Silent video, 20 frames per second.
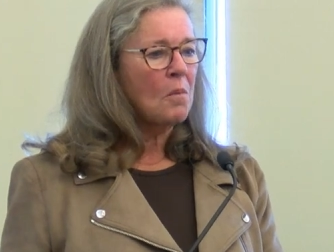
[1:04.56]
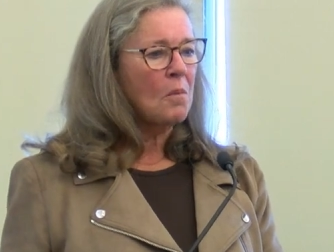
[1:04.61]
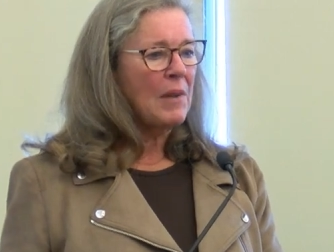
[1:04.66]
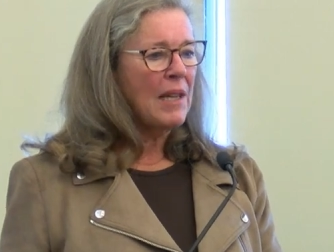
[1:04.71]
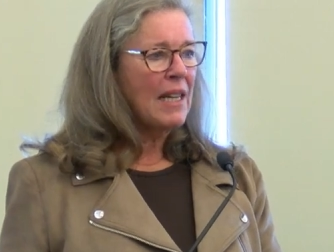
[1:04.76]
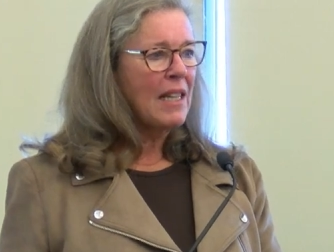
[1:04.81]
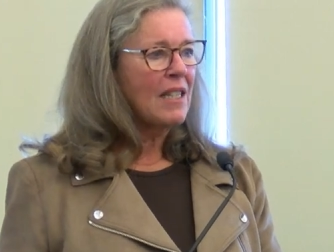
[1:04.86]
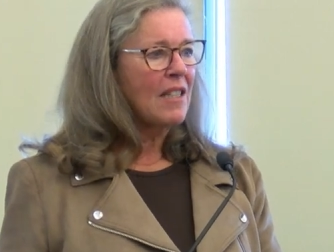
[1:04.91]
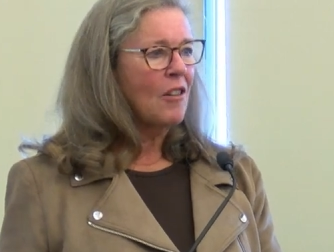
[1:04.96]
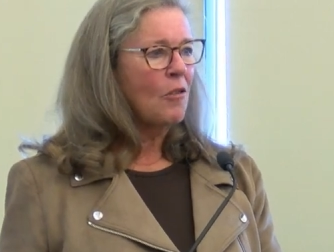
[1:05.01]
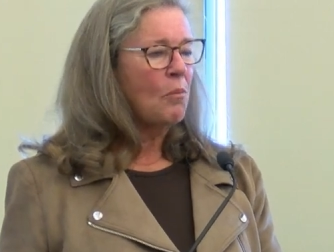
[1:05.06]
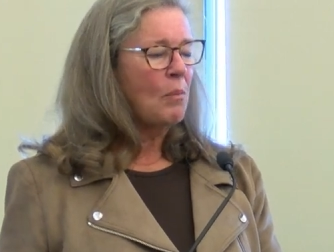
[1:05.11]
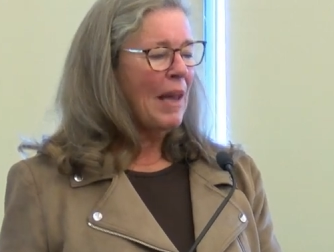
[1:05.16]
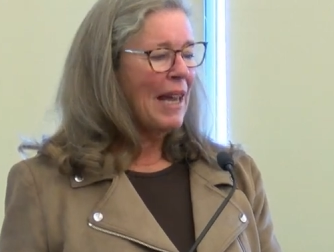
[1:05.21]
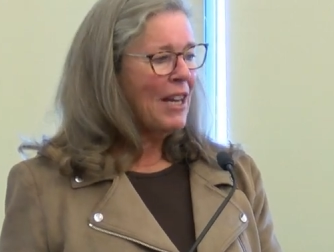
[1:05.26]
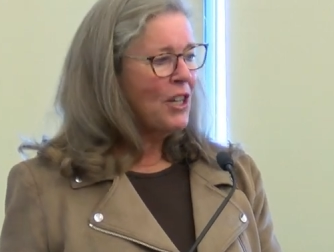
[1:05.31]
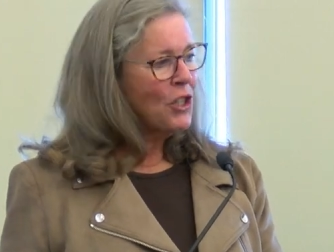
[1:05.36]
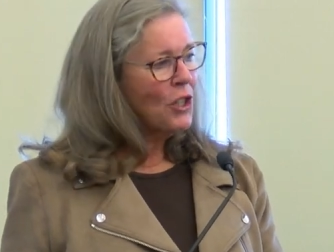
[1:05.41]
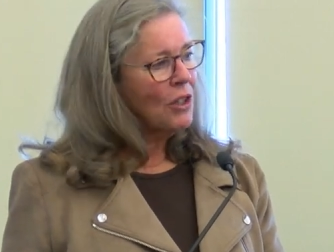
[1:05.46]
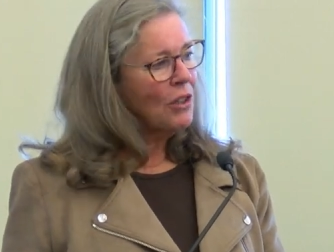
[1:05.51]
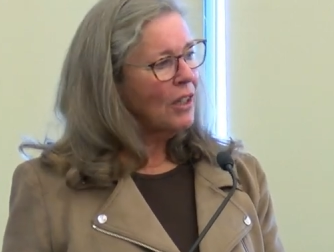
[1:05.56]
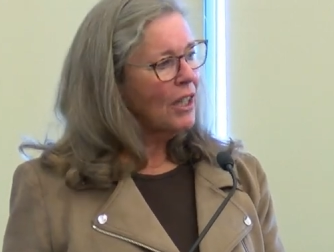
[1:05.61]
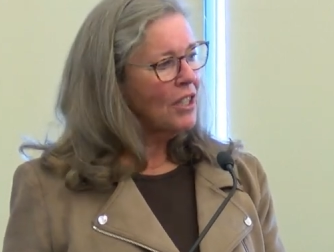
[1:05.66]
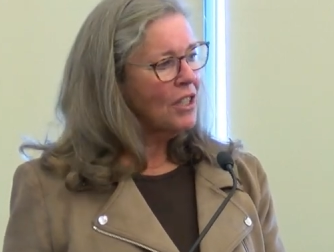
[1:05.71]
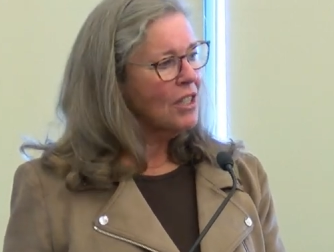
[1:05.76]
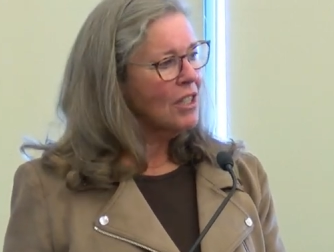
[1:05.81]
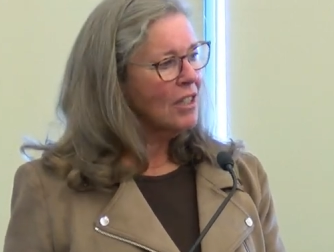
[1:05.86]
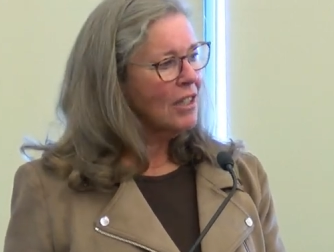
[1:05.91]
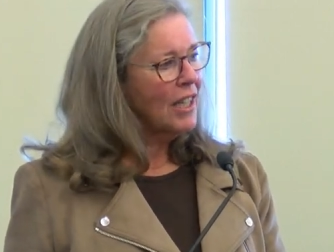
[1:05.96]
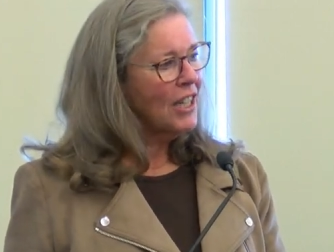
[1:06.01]
piece of patient
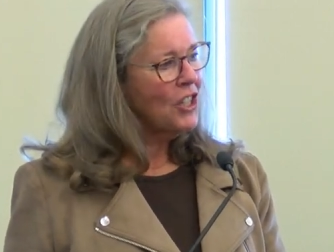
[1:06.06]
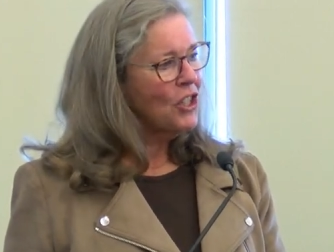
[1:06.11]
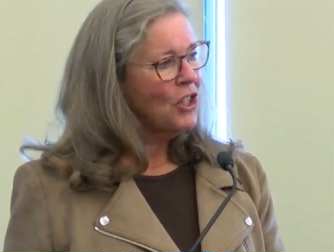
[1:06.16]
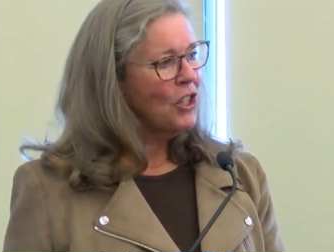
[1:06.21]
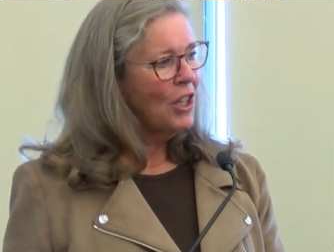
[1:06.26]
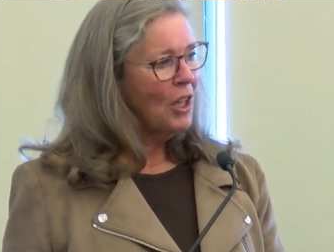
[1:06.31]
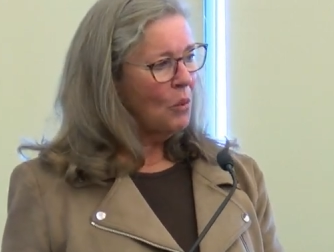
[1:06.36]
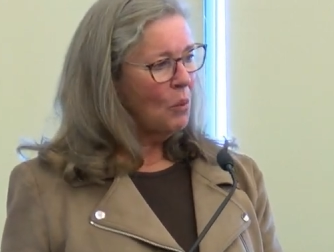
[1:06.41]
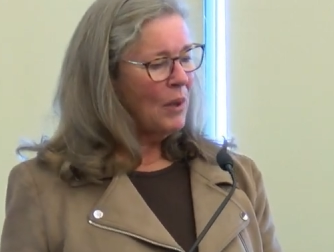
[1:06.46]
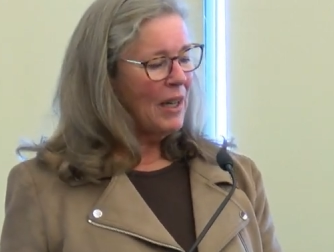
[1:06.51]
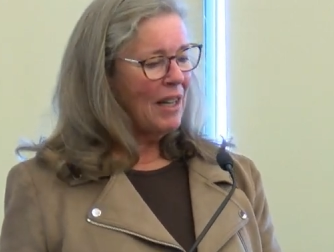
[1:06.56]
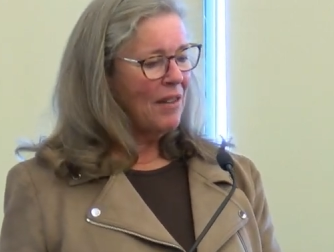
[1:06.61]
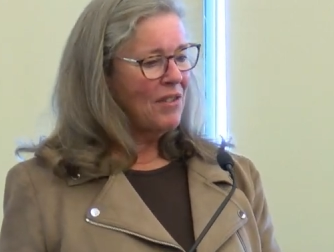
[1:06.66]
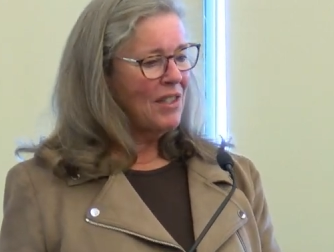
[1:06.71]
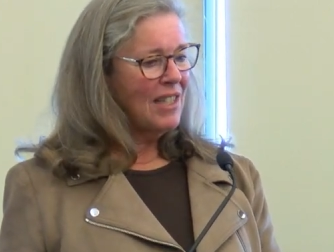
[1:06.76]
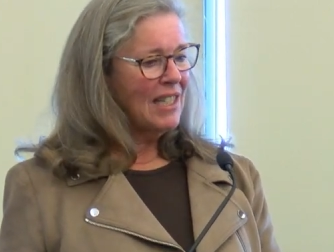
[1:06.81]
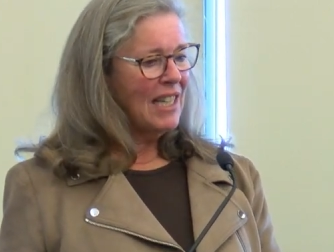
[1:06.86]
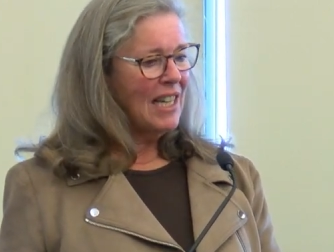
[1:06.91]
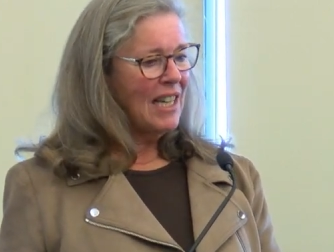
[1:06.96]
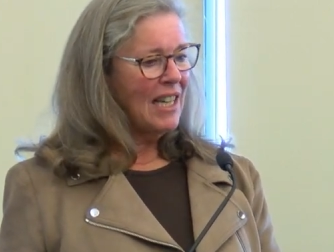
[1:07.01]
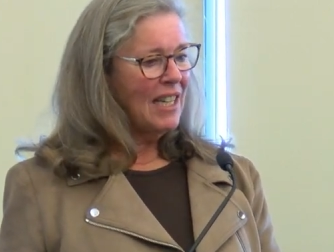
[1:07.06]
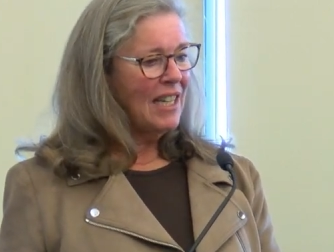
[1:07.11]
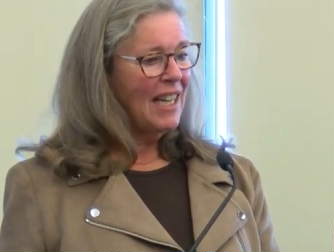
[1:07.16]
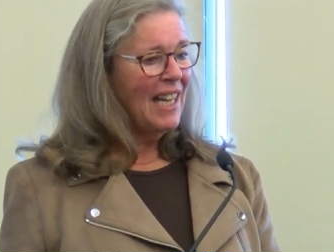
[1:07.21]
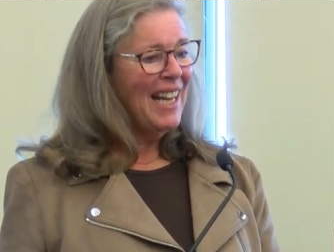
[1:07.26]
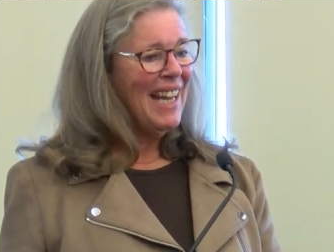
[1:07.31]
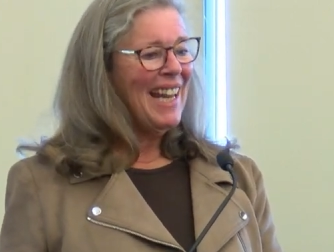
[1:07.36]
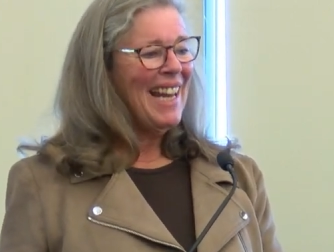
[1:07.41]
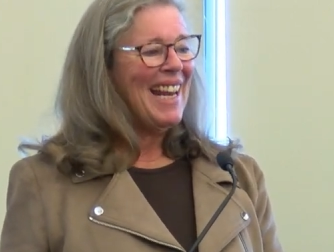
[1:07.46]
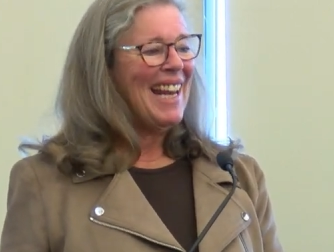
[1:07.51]
legislation that we have seen
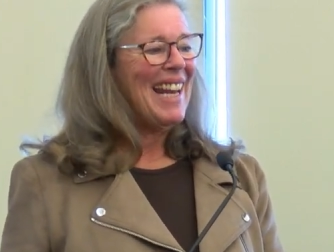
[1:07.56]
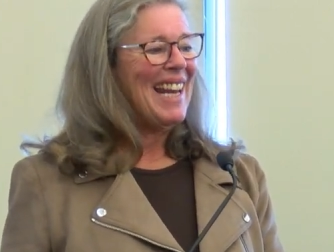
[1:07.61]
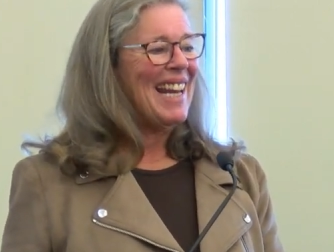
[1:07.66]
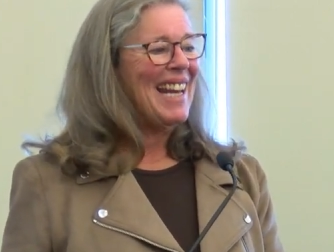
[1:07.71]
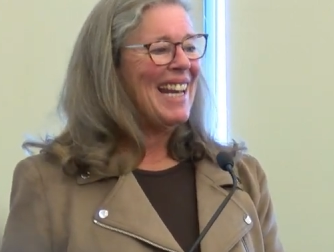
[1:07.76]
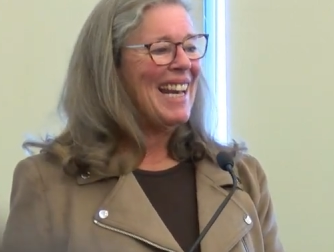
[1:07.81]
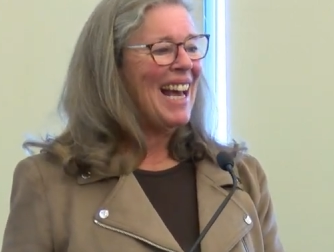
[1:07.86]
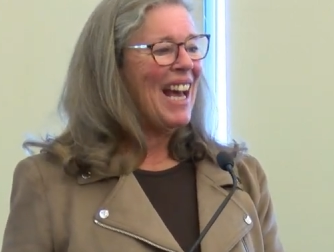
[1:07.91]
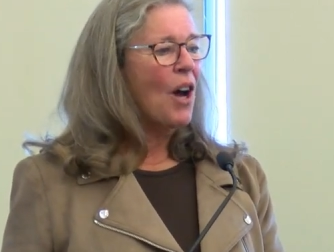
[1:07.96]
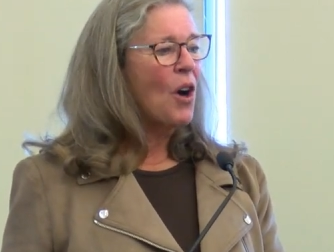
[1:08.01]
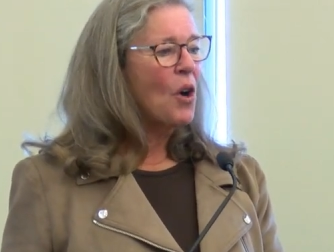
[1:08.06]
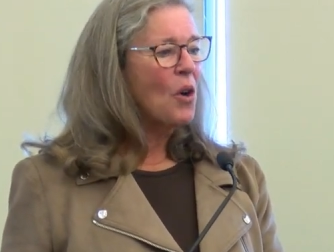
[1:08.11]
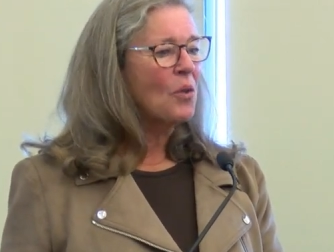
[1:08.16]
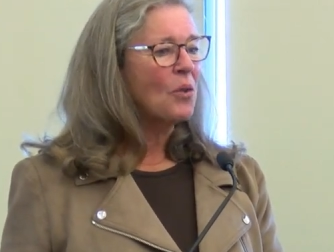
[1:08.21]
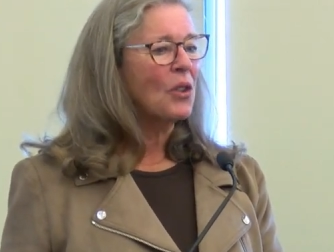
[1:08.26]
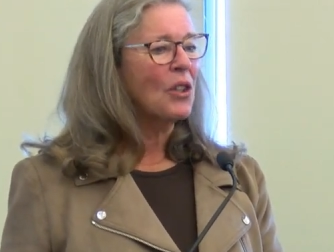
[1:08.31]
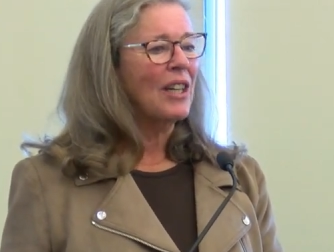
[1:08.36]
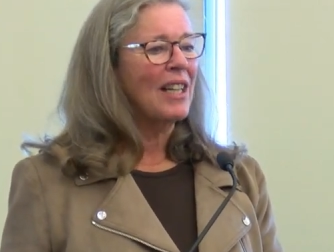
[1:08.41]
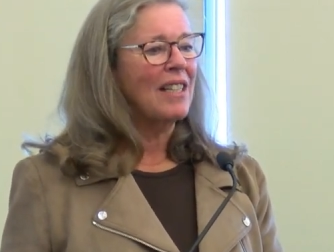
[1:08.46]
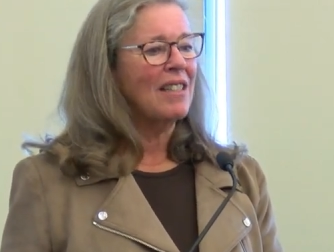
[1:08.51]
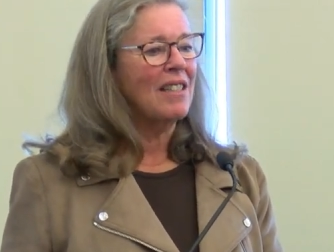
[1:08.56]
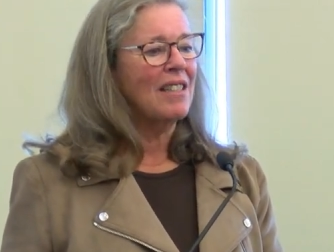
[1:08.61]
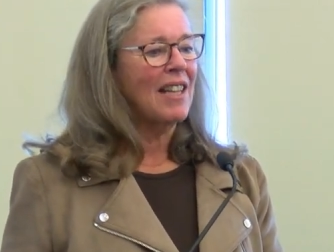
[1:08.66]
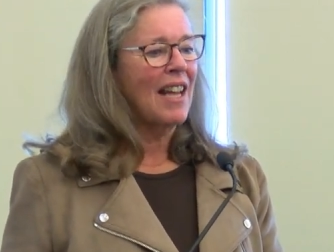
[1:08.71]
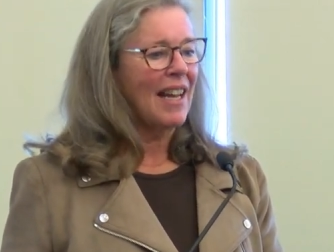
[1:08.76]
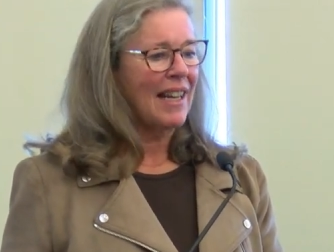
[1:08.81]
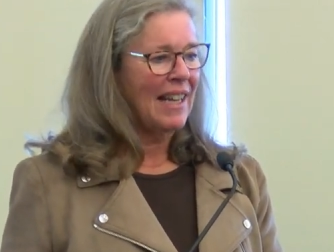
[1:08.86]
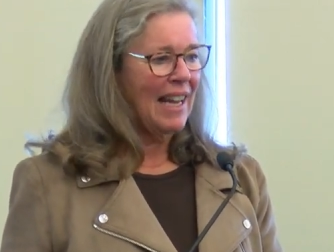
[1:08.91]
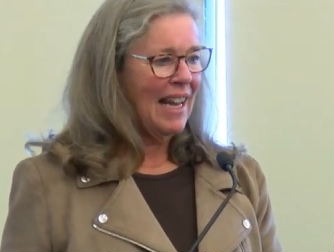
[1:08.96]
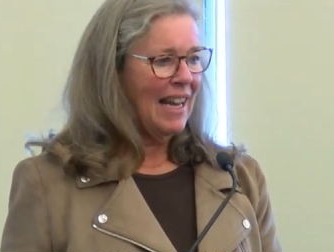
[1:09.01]
in over a
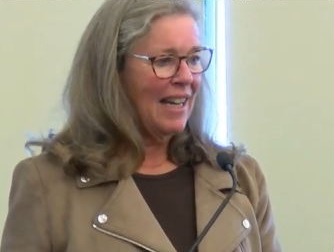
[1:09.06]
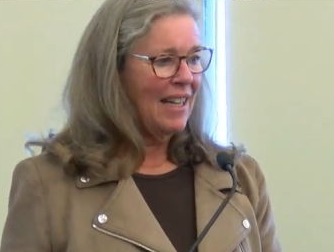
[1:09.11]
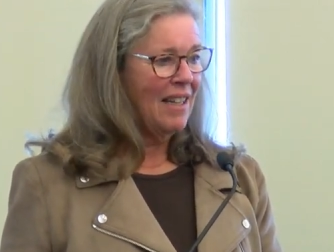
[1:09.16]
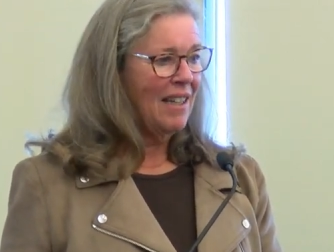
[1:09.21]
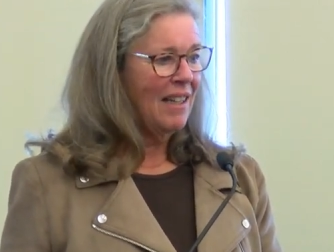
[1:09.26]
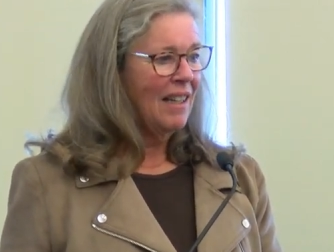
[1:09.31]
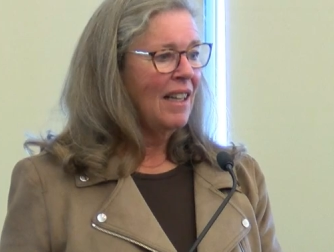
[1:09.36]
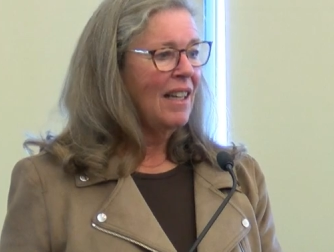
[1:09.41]
decade,